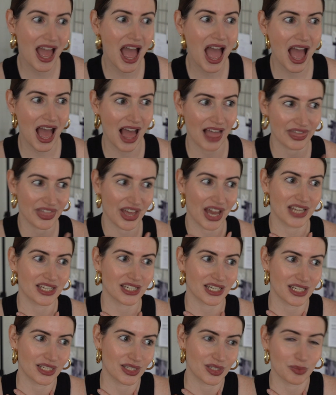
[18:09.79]
And that
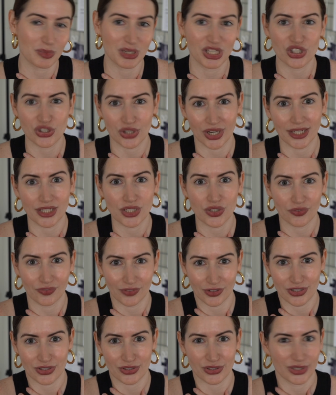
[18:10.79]
is me trying to
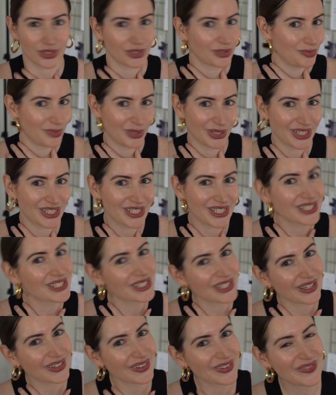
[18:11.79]
foster a community
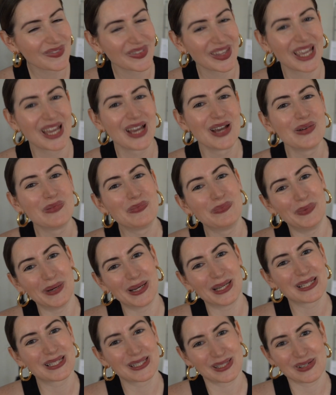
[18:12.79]
too. But
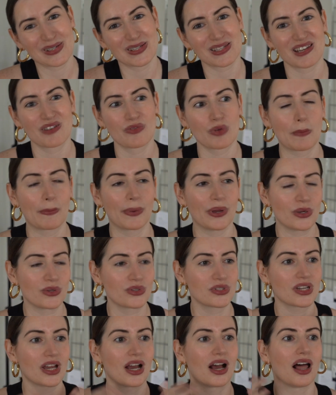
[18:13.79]
seriously, we
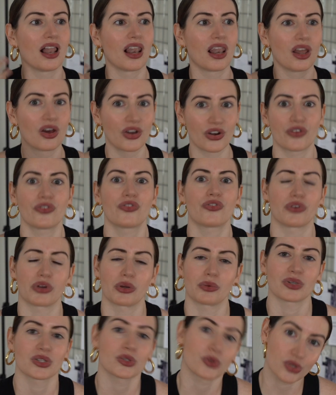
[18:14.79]
post a lot of free
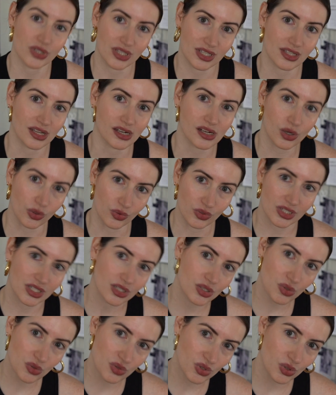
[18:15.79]
resources and content
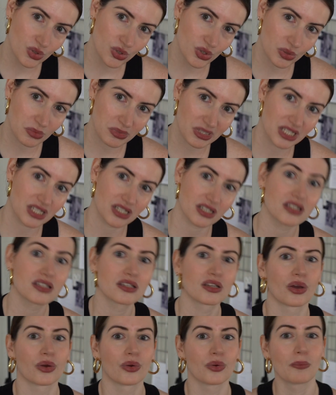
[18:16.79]
on social media,
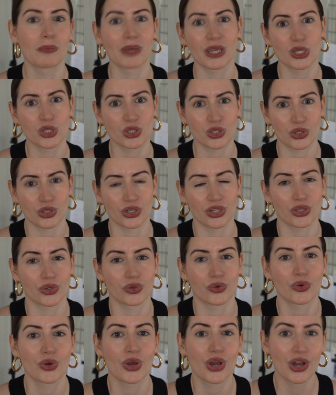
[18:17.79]
so make sure you
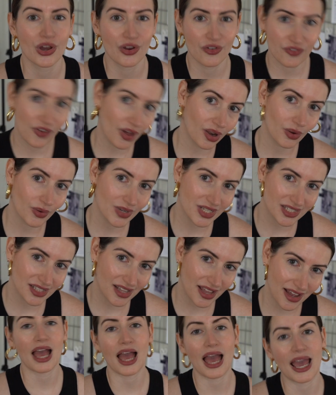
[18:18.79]
follow us
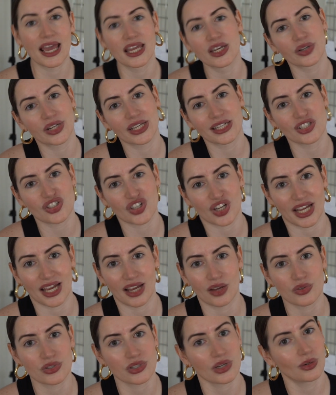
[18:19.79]
there. And you can check
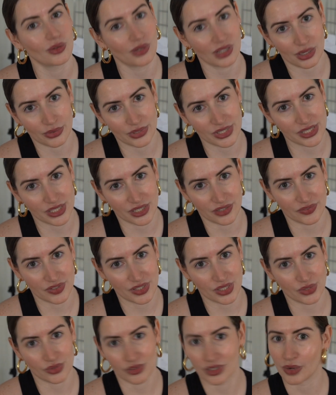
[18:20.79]
out all our services
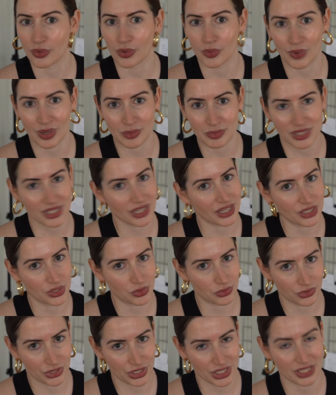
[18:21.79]
on our website,
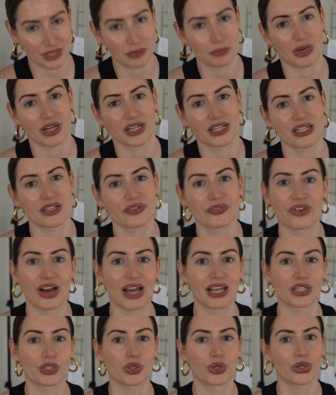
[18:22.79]
which is
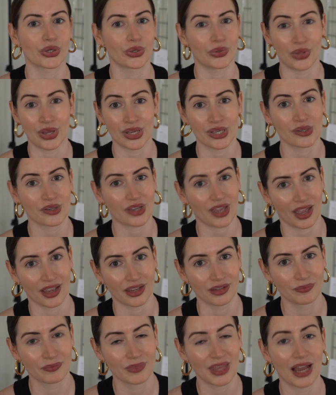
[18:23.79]
marketingvalley.co.uk.
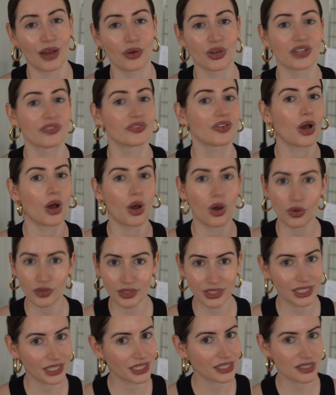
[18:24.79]
I'll leave all the
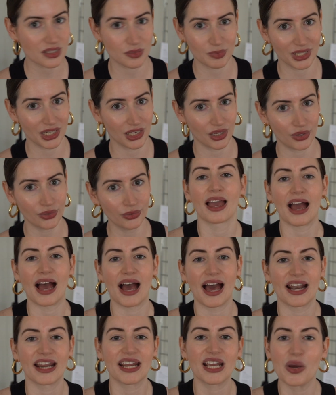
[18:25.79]
links below, and
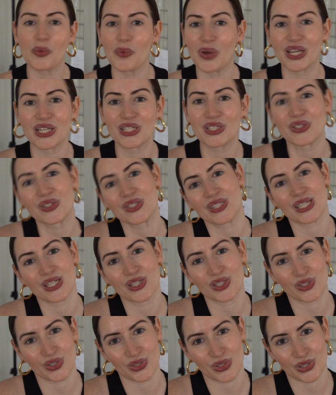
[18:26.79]
I can't wait to see your
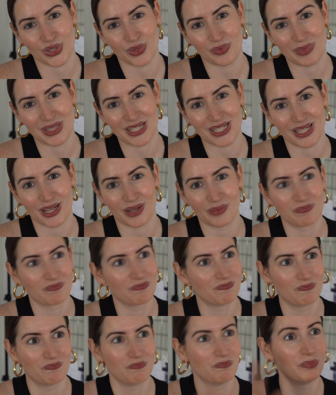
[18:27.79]
social media
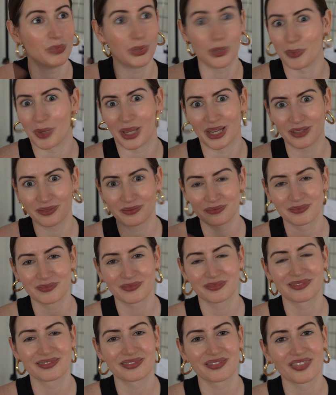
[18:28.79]
booming.
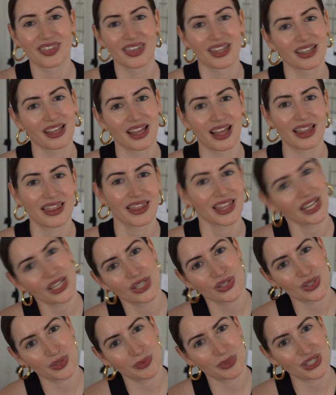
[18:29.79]
Thank you
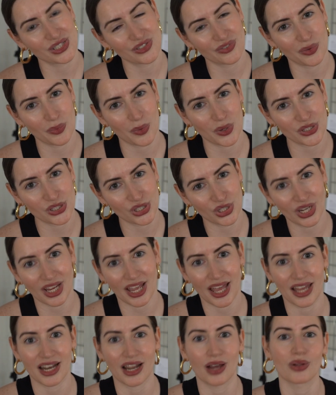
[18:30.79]
so much for watching,
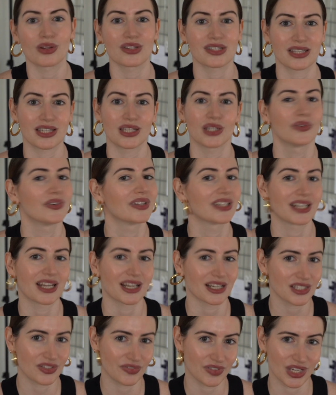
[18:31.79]
and I'll see you in the
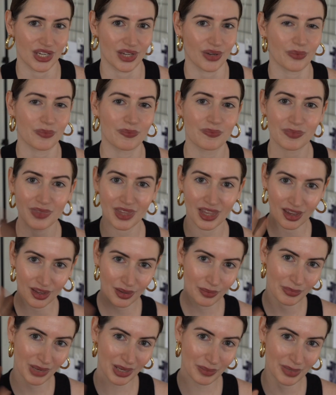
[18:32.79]
next video.
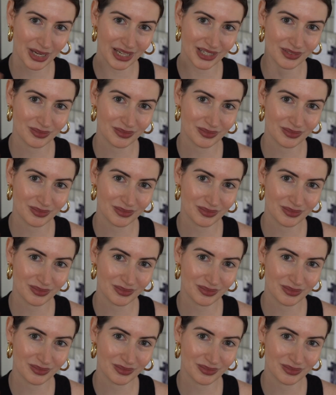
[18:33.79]
Bye bye.